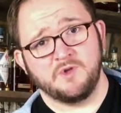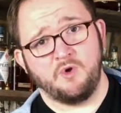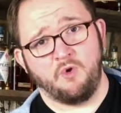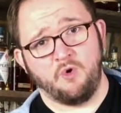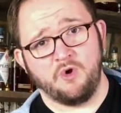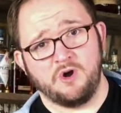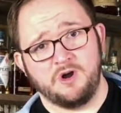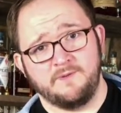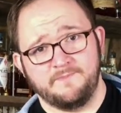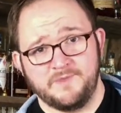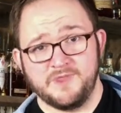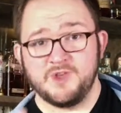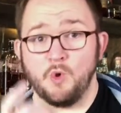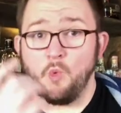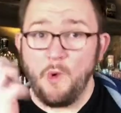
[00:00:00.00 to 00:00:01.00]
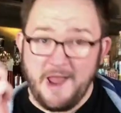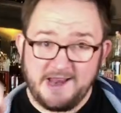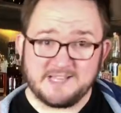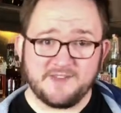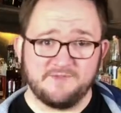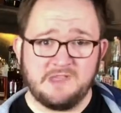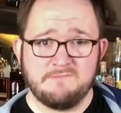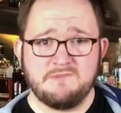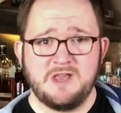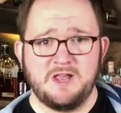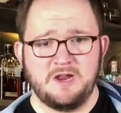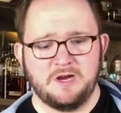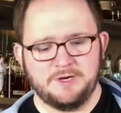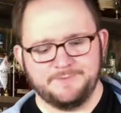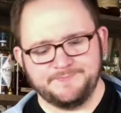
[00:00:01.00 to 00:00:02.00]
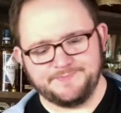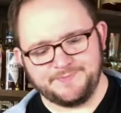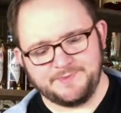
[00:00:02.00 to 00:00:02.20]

or the weight of the beer.